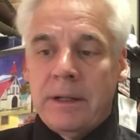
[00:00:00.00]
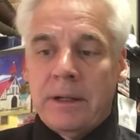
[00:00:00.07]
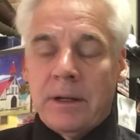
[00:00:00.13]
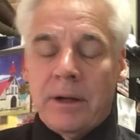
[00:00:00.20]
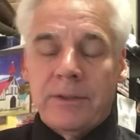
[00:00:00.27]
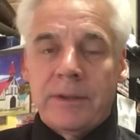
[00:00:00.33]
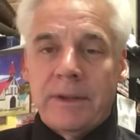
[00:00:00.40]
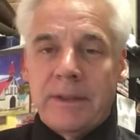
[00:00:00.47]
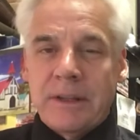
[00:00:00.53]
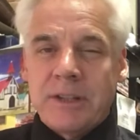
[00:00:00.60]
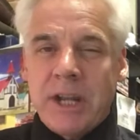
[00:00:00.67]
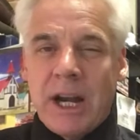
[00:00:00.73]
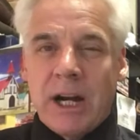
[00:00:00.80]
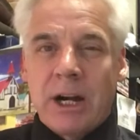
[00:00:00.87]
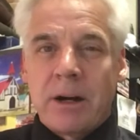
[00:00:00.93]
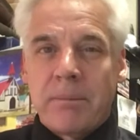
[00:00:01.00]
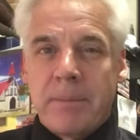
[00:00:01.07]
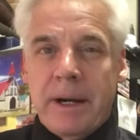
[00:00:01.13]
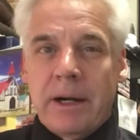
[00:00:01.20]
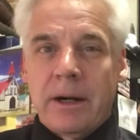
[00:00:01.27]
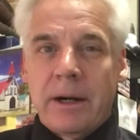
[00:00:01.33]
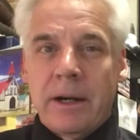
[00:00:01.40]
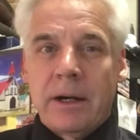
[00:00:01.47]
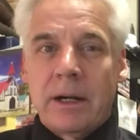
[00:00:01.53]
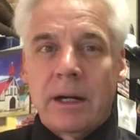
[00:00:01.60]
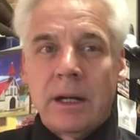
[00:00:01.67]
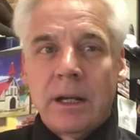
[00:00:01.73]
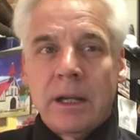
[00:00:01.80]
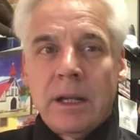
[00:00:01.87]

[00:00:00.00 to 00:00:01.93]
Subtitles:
he calls it the terror barrier,